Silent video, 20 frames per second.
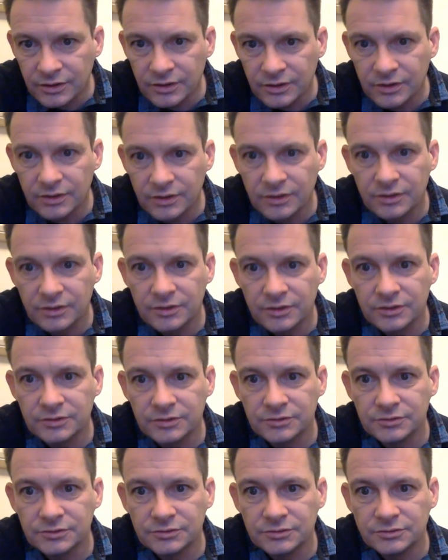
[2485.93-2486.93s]

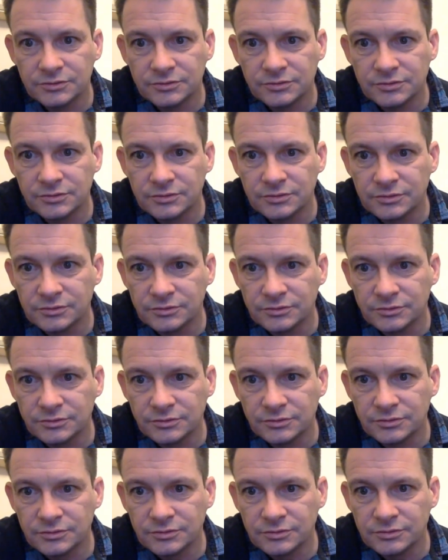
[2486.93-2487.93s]

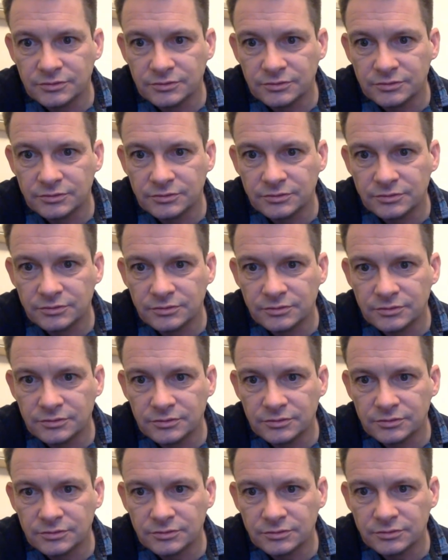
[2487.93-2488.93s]

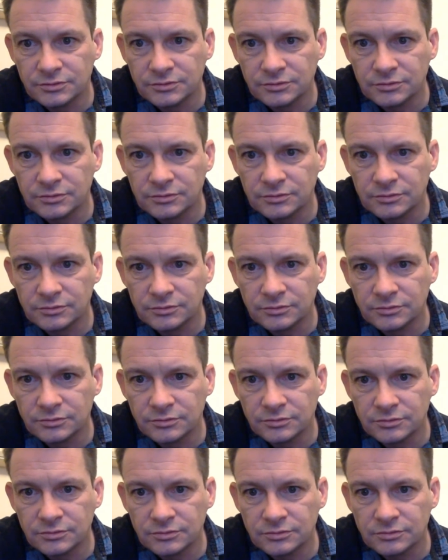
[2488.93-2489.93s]

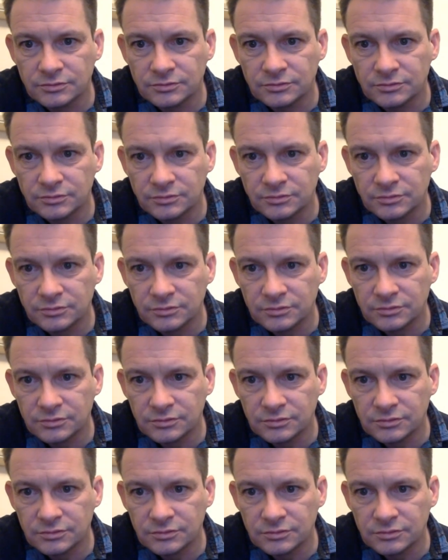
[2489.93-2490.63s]
This person isn't speaking.